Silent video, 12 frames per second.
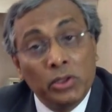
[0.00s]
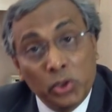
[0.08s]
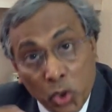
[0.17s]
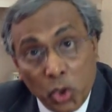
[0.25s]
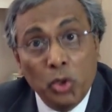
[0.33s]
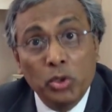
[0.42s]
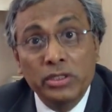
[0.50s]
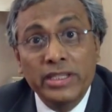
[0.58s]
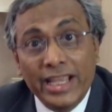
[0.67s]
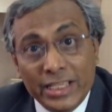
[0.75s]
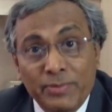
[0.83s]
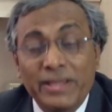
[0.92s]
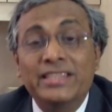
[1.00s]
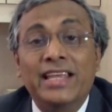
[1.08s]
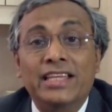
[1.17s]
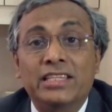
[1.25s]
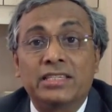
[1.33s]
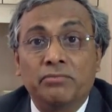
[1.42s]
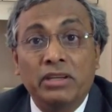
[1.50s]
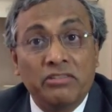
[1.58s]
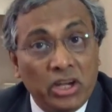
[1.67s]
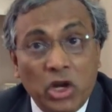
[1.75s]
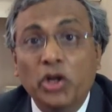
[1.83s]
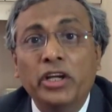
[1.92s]
though the expense has been
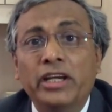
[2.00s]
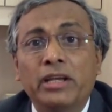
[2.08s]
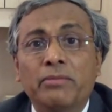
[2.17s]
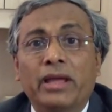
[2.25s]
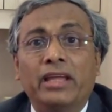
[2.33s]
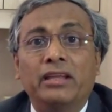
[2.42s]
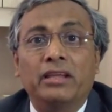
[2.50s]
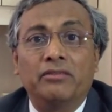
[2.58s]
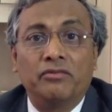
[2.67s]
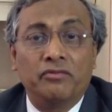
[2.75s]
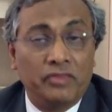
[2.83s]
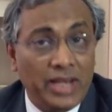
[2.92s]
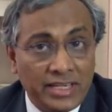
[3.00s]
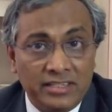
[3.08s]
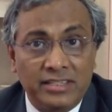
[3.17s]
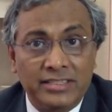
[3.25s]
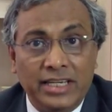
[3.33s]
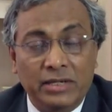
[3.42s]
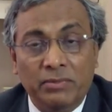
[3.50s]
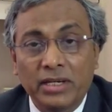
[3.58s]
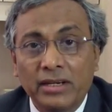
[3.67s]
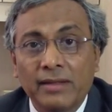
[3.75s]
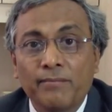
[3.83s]
recorded in my financial statement,